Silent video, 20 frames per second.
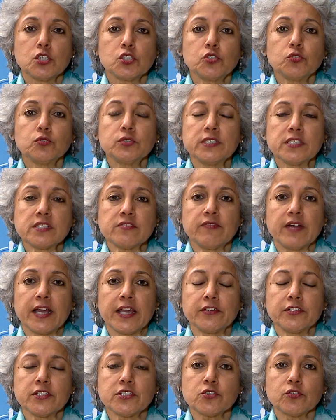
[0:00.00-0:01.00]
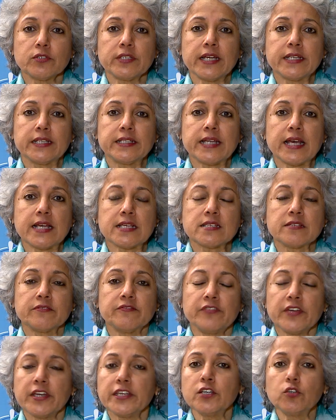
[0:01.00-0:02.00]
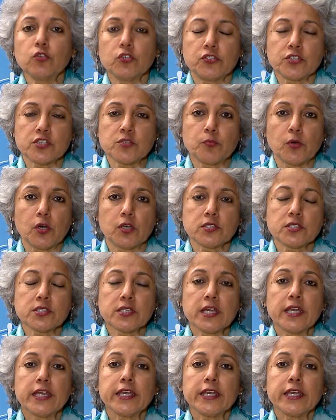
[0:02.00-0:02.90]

to this virus so that it has a very good response